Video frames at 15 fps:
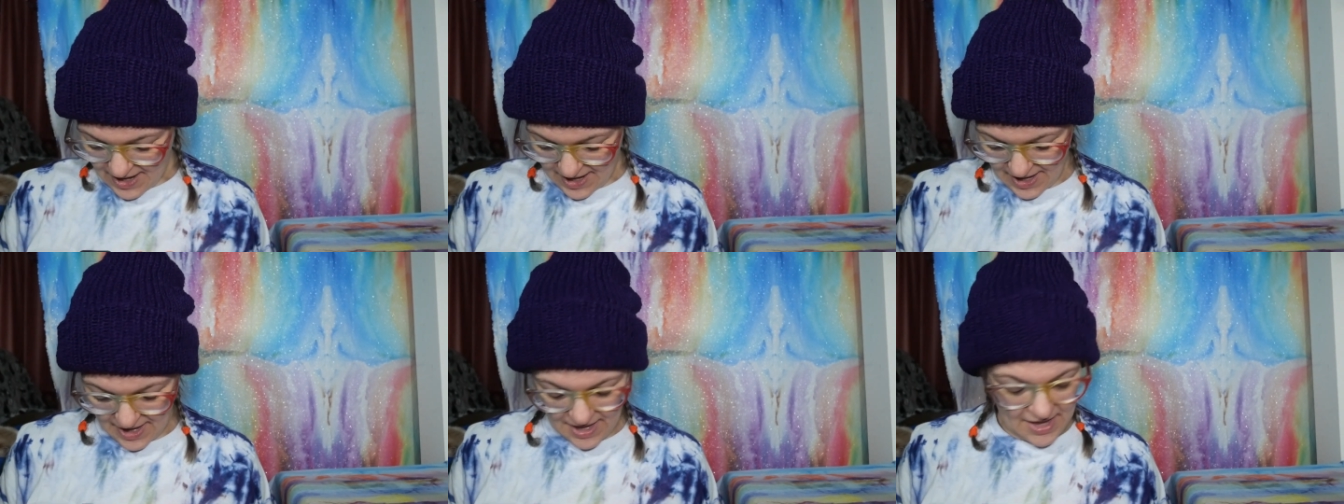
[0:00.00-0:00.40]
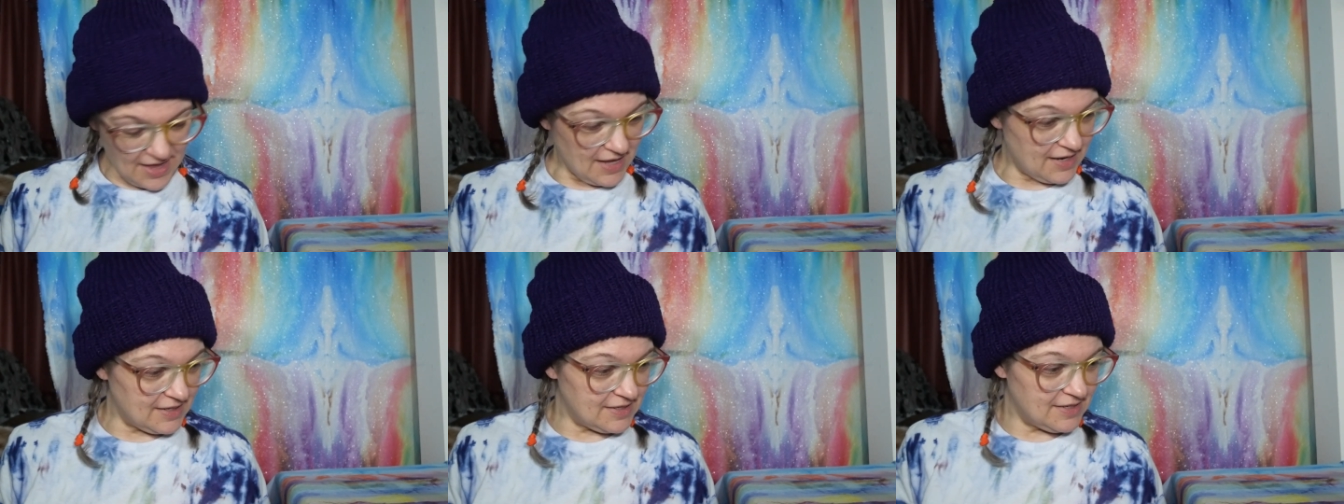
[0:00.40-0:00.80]

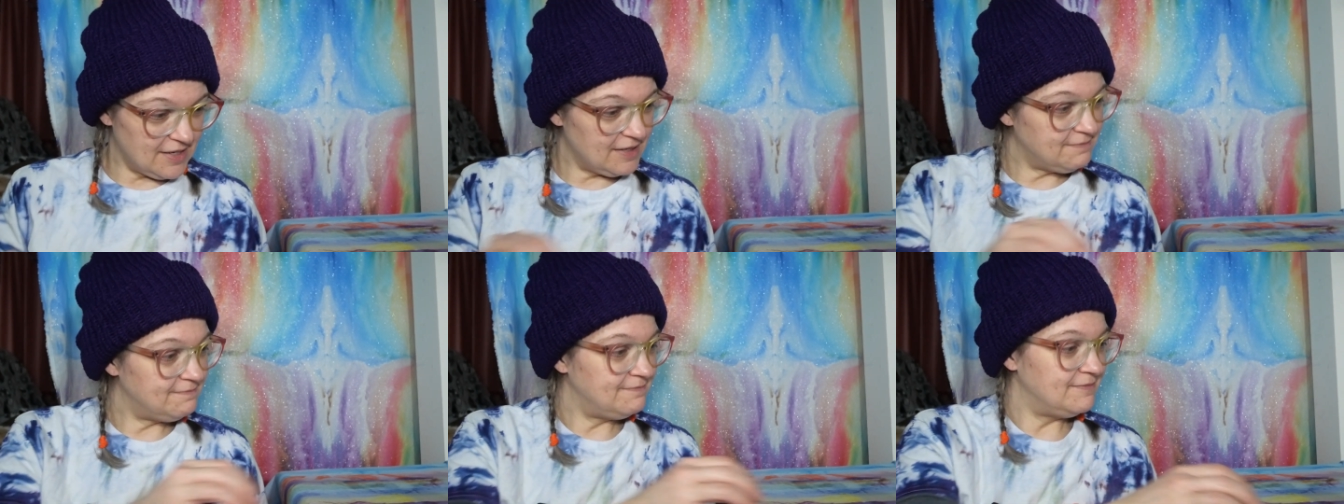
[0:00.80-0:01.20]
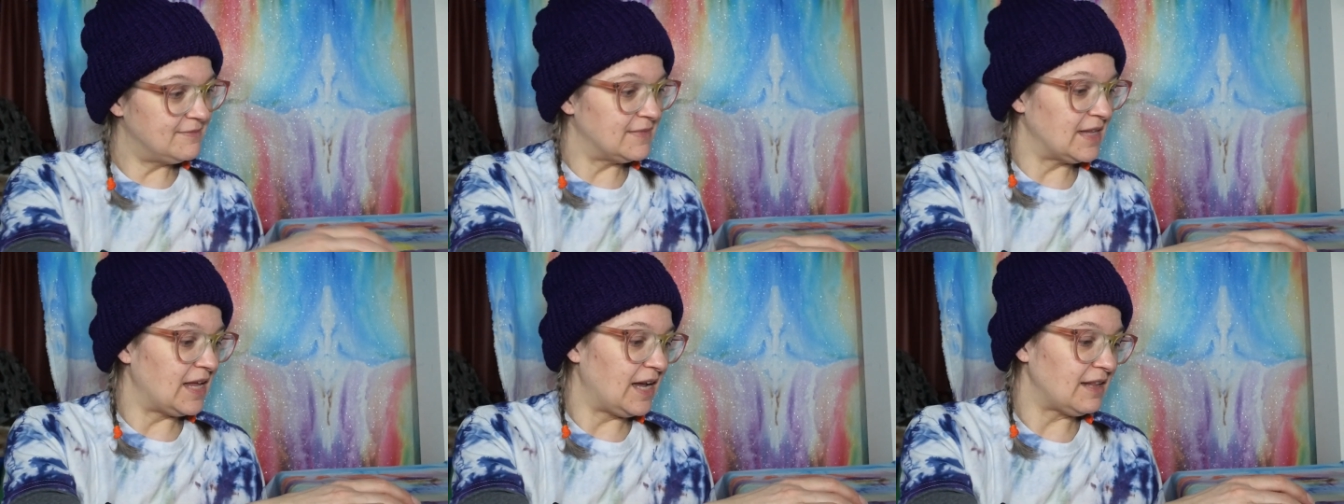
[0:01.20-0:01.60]
And
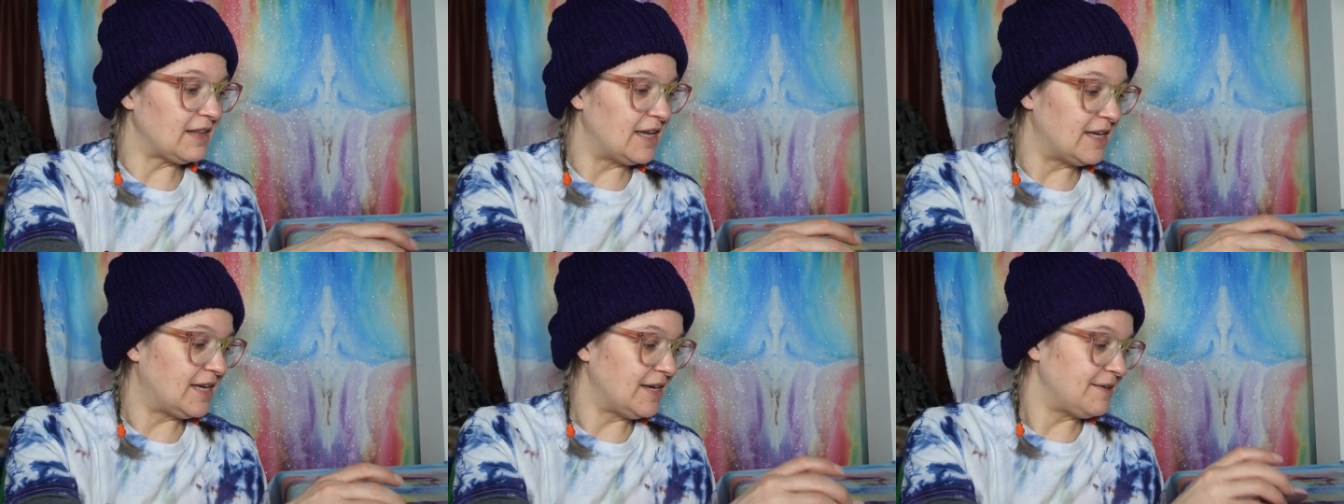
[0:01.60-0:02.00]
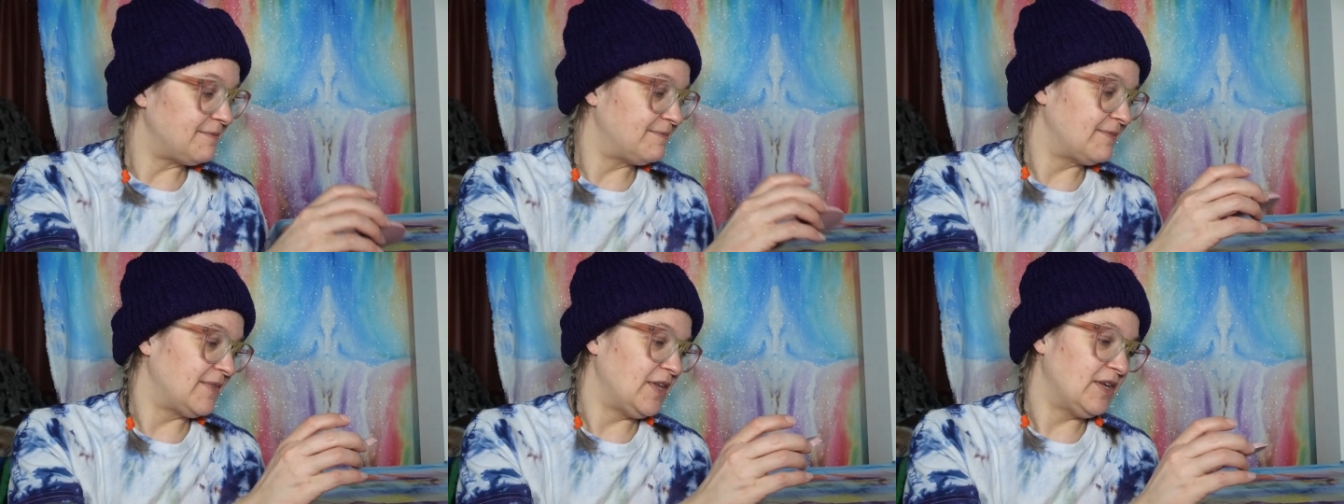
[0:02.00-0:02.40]
I like it,
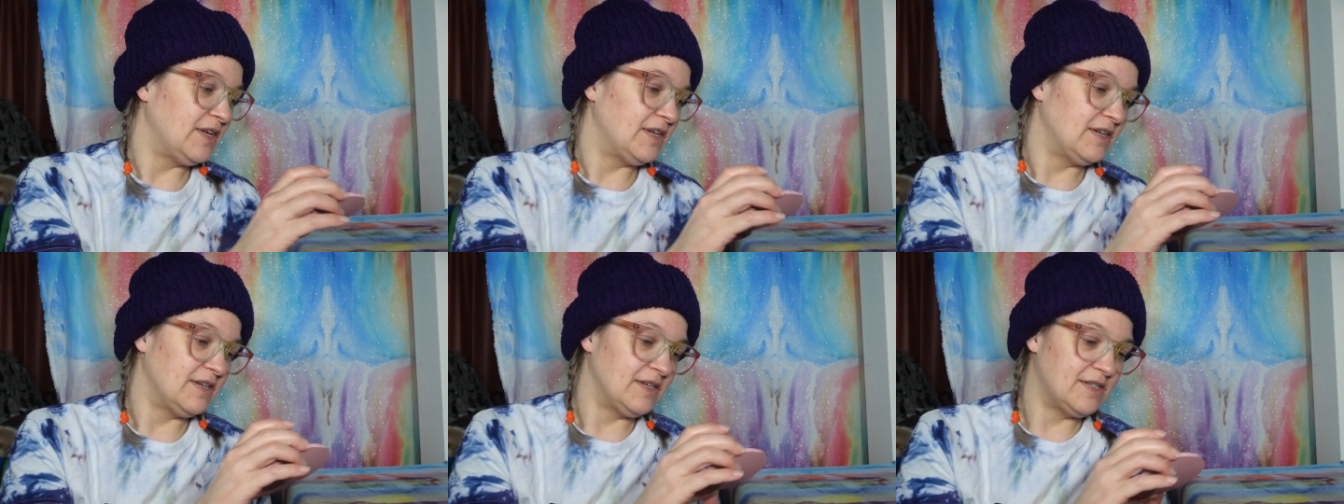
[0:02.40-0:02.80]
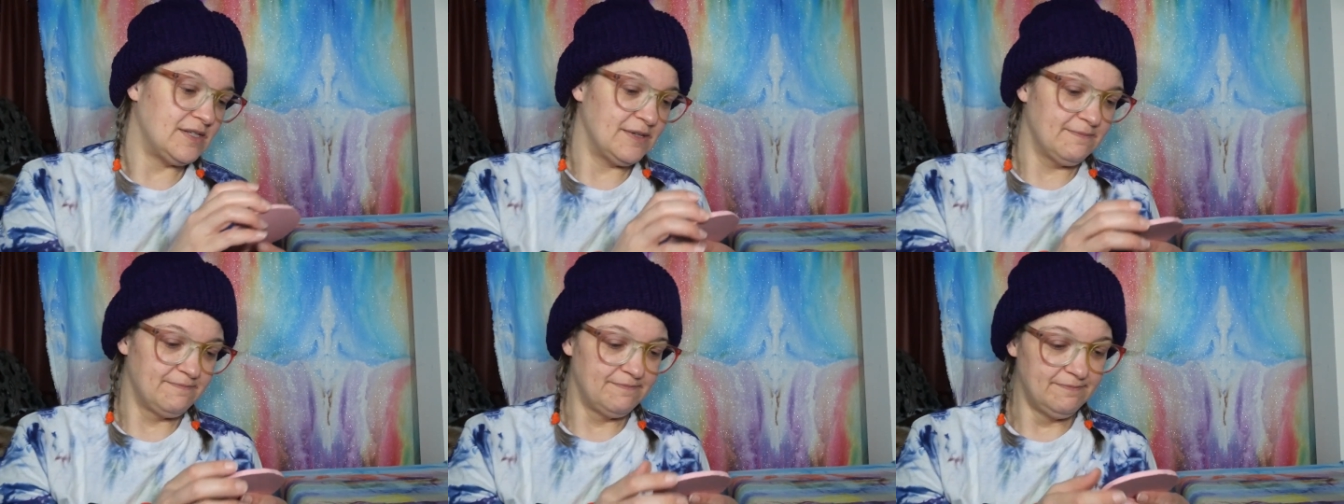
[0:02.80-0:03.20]
and
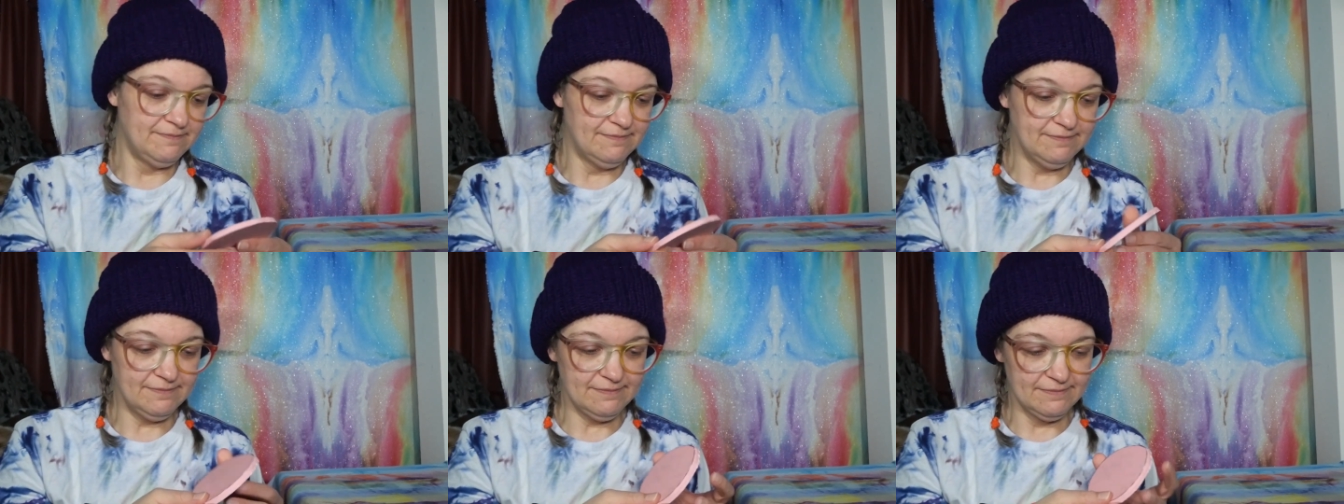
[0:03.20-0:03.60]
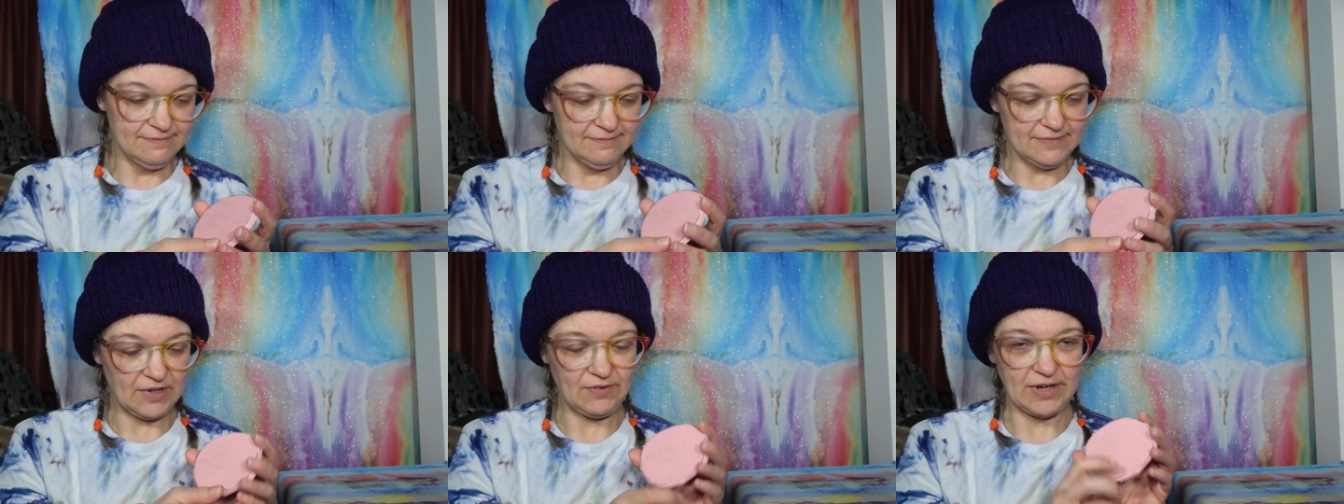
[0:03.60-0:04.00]

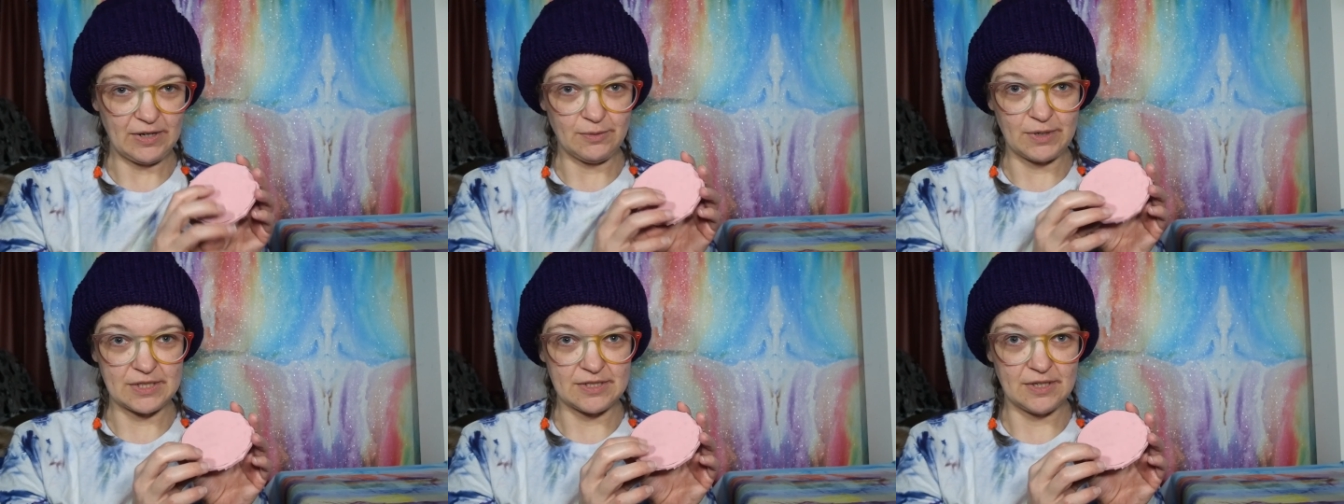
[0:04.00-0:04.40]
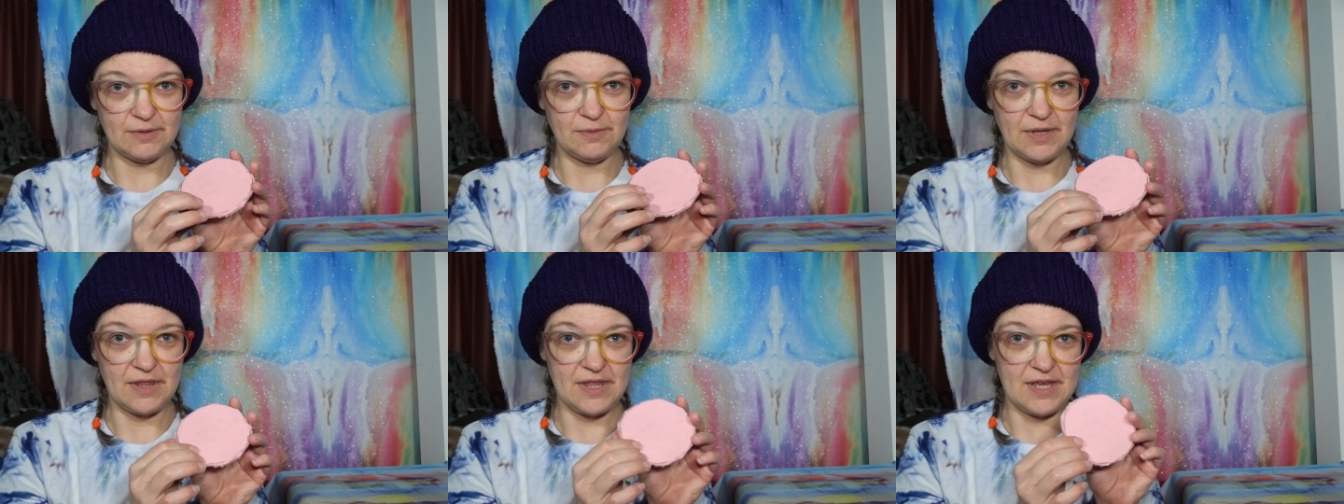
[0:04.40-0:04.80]
I find it works good
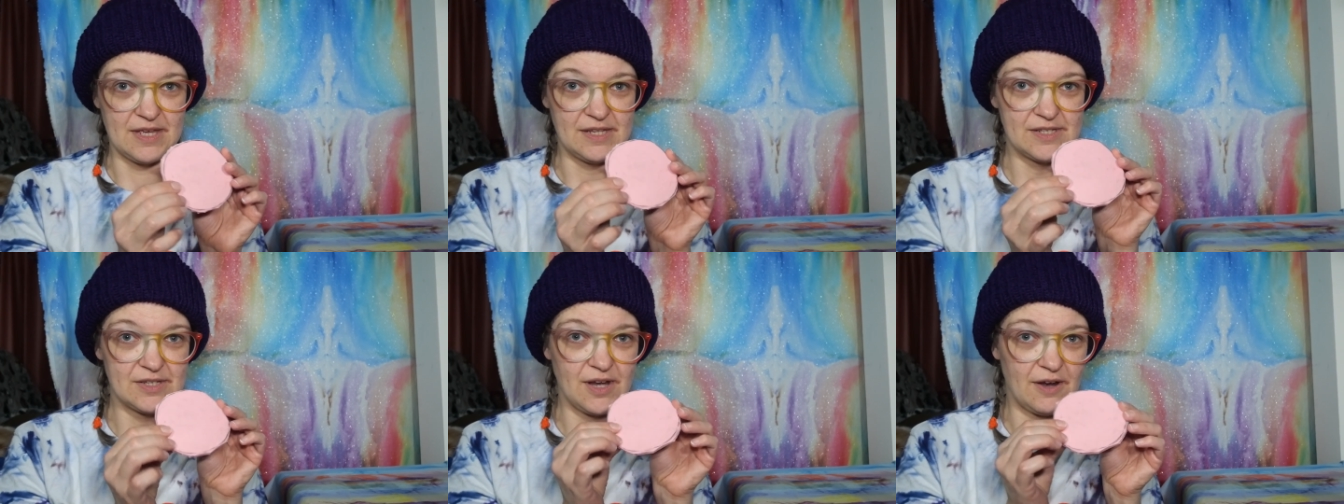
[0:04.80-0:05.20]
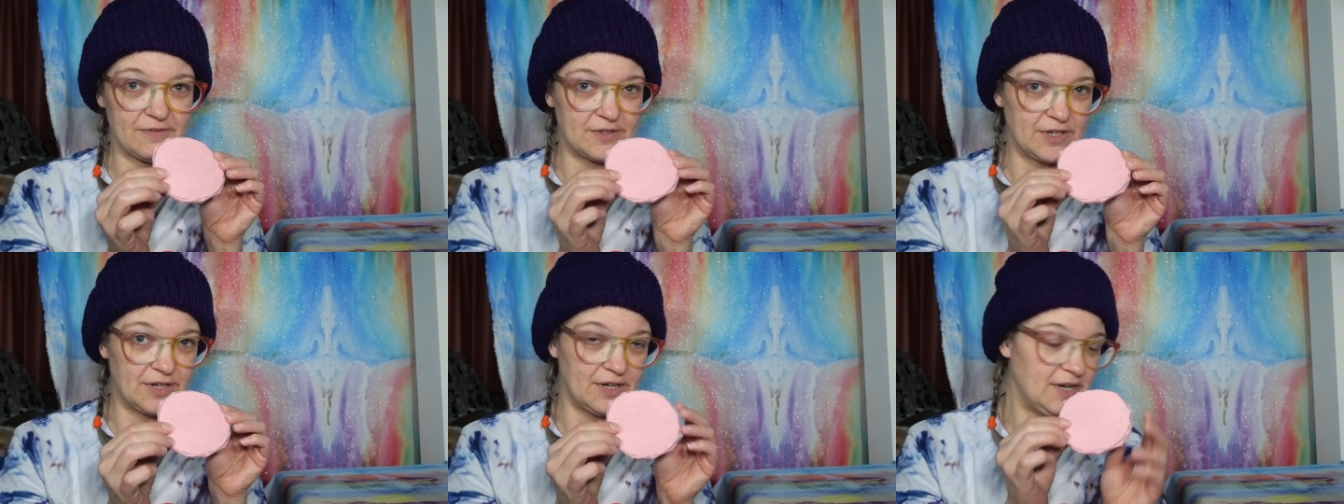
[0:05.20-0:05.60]
with the
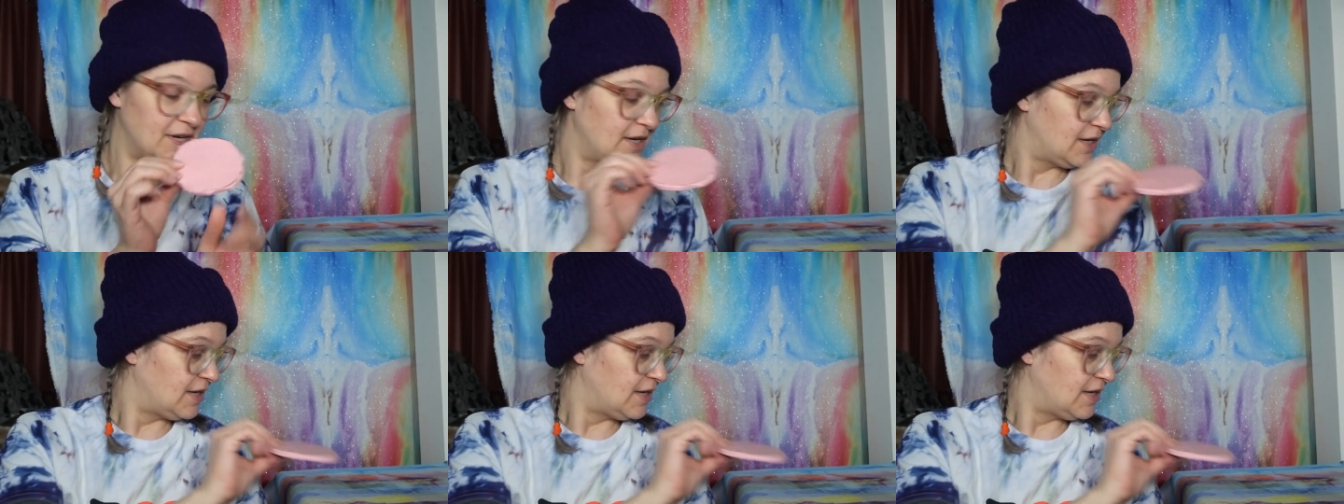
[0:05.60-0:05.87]
softer